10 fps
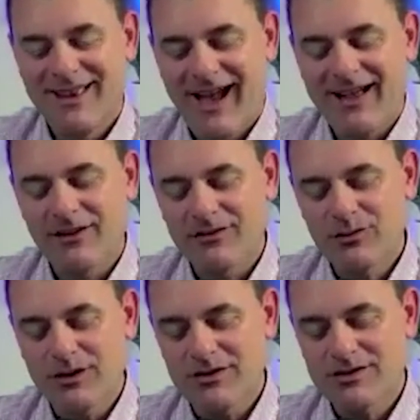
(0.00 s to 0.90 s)
I loved
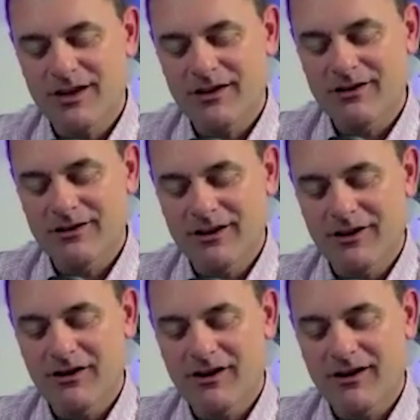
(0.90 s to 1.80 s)
what you said
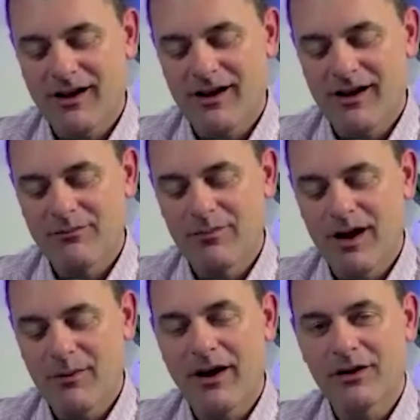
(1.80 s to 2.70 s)
earlier um,
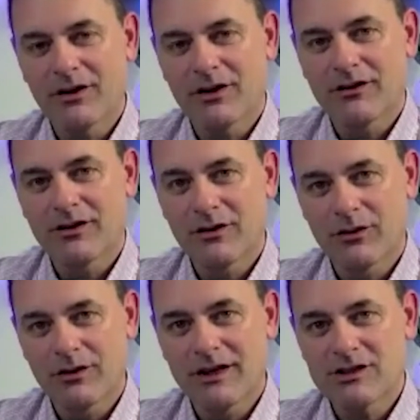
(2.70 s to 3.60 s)
about your your
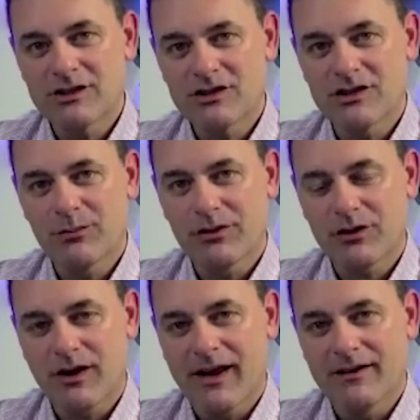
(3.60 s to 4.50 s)
relationship with
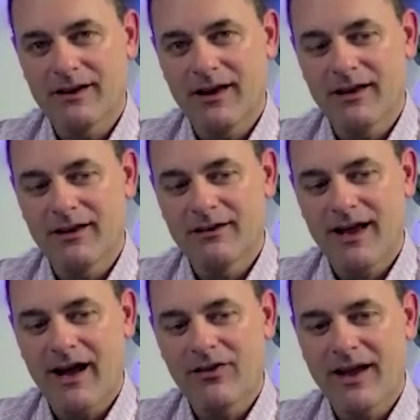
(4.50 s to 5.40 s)
Grant and
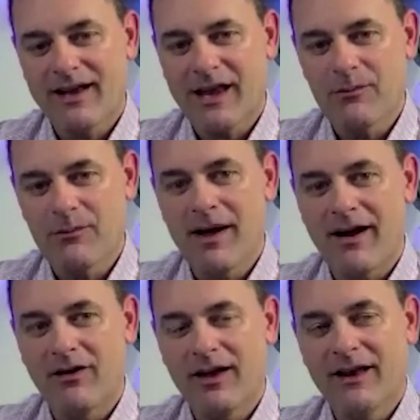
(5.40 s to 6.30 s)
how that came
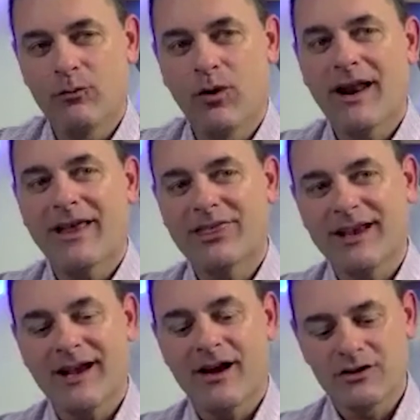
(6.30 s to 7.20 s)
about. And what I
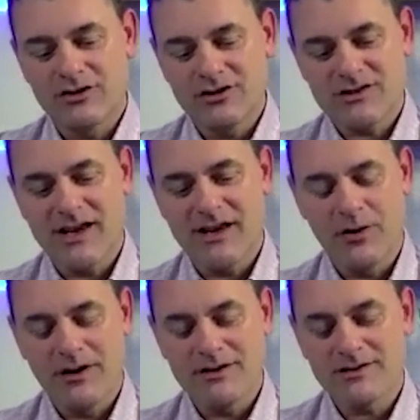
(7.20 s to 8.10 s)
think I heard you say
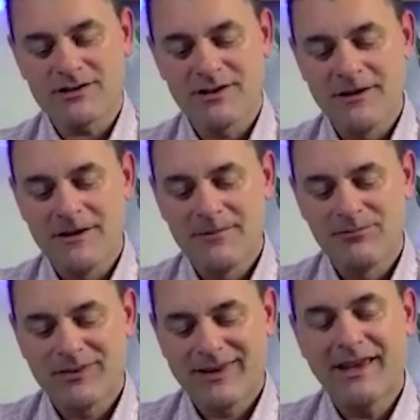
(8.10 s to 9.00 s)
was,
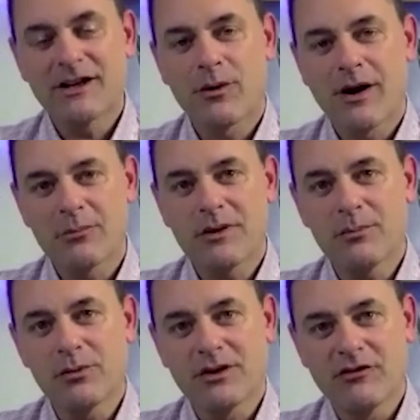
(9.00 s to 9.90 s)
get around
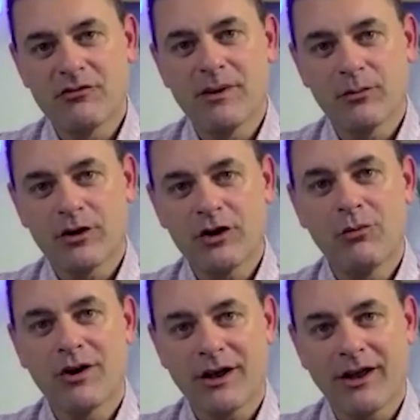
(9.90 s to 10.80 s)
people that have been where you
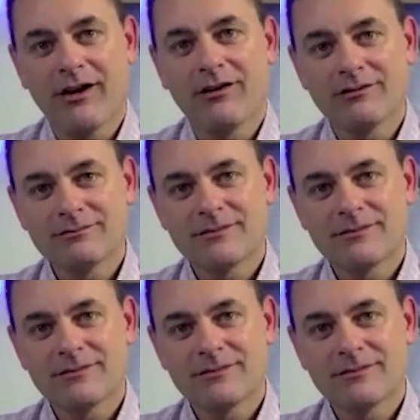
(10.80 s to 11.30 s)
want to go.